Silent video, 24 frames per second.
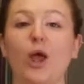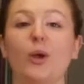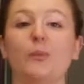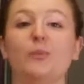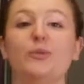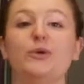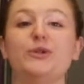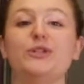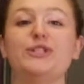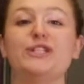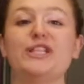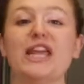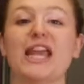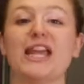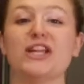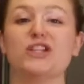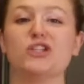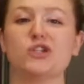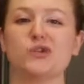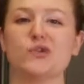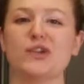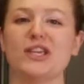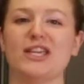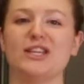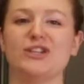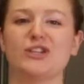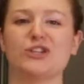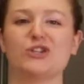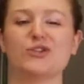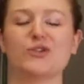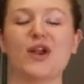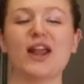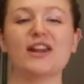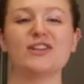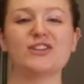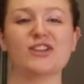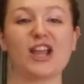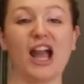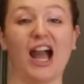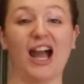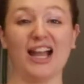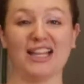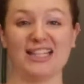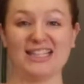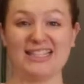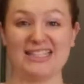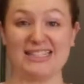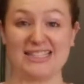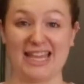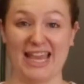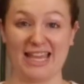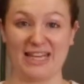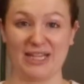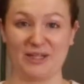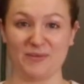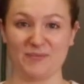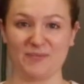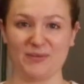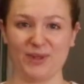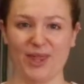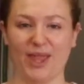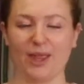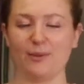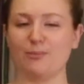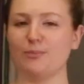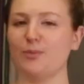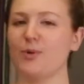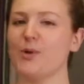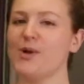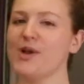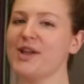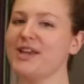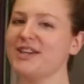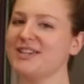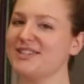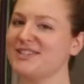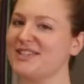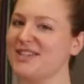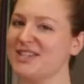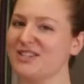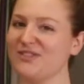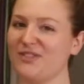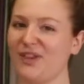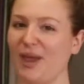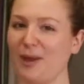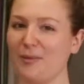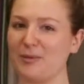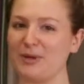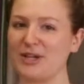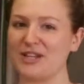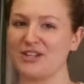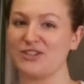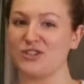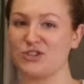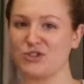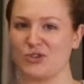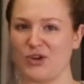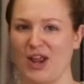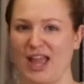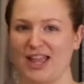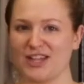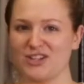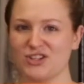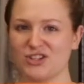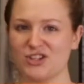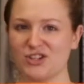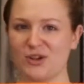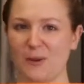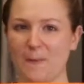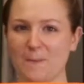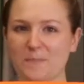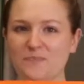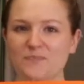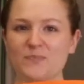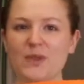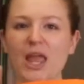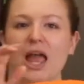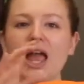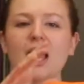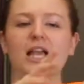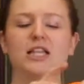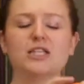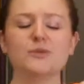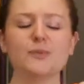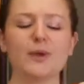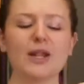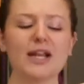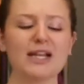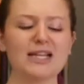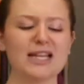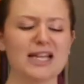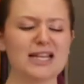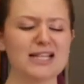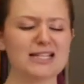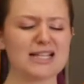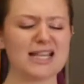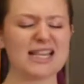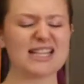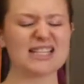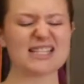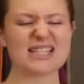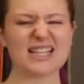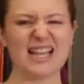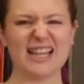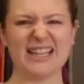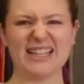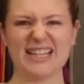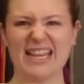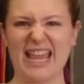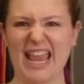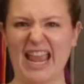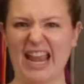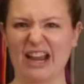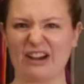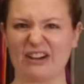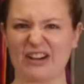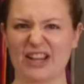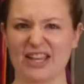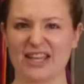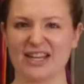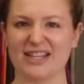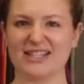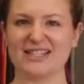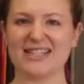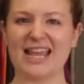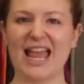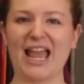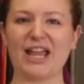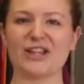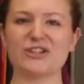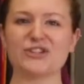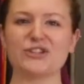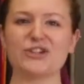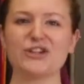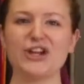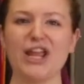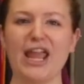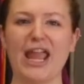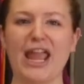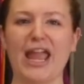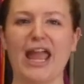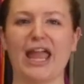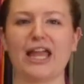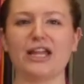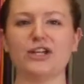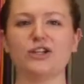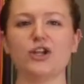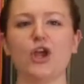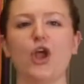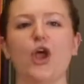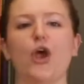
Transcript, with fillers: Mood's Tangerine Stretch Cotton Denim, and boy does this fabric stretch. This product has a slightly arid textured hand